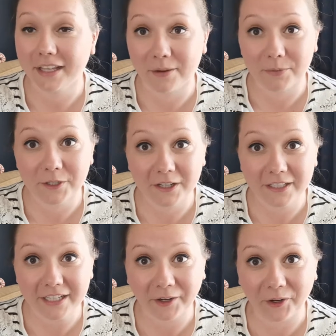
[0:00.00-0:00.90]
Cambridge,
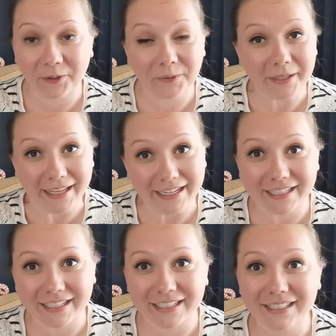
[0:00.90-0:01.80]
Ontario,
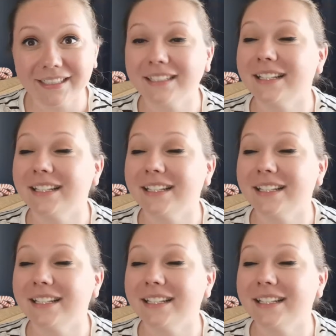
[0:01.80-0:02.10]
Canada.